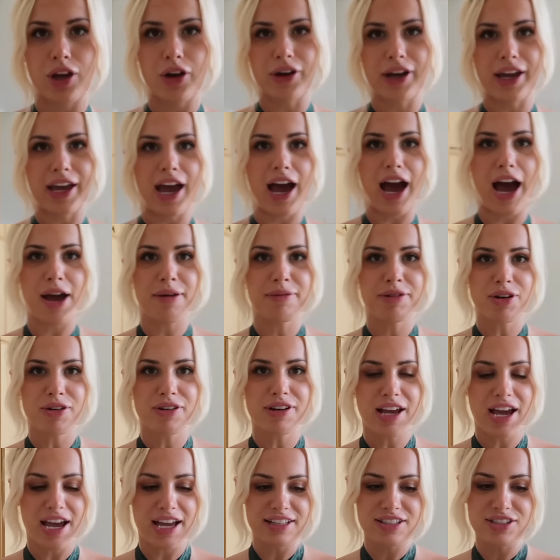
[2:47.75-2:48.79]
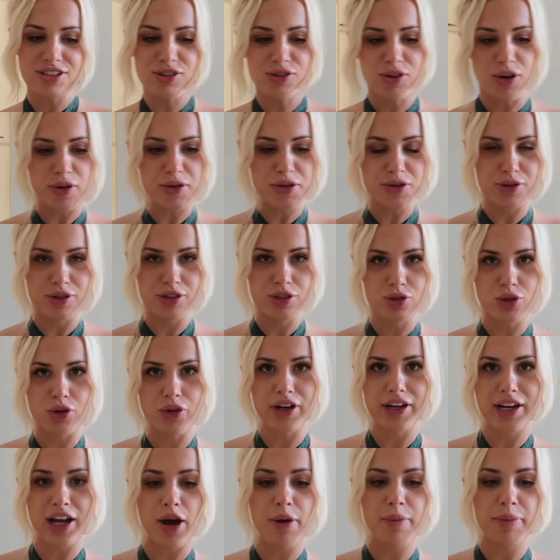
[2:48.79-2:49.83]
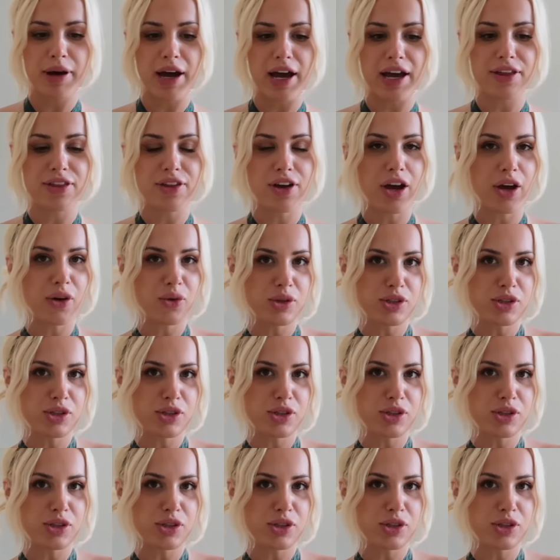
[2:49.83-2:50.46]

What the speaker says: Okay, I'm going to head to the grocery store right now, but I thought I